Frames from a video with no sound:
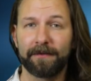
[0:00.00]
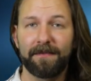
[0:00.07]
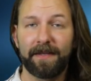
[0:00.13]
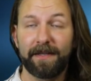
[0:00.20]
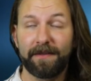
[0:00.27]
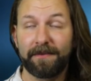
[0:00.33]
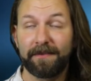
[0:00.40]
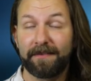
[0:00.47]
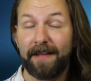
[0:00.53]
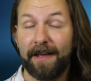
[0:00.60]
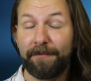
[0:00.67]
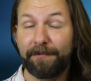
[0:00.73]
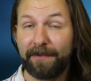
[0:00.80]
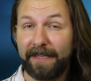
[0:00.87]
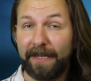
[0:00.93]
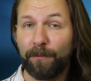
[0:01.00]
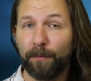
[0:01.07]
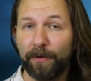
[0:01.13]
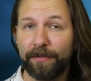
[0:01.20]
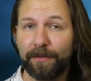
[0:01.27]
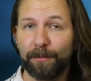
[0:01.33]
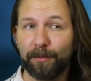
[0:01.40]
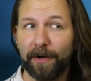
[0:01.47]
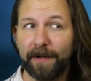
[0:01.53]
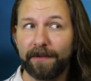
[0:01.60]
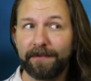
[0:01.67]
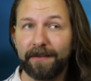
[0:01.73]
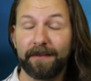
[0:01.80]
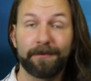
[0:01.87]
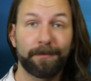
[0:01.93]
It's definitely worth the
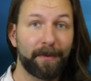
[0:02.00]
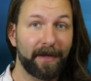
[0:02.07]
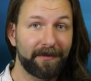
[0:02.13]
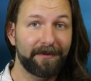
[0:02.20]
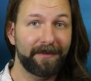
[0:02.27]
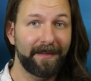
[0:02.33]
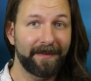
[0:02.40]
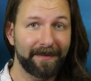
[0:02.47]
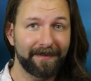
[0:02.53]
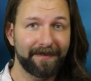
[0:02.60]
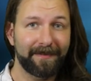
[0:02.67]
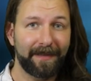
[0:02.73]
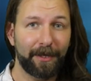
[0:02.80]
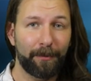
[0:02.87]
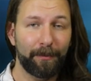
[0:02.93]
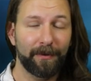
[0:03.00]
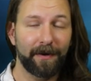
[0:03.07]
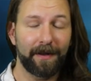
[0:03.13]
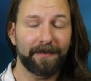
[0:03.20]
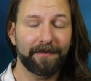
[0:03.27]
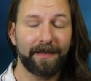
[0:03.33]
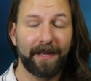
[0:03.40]
price, especially the sale price,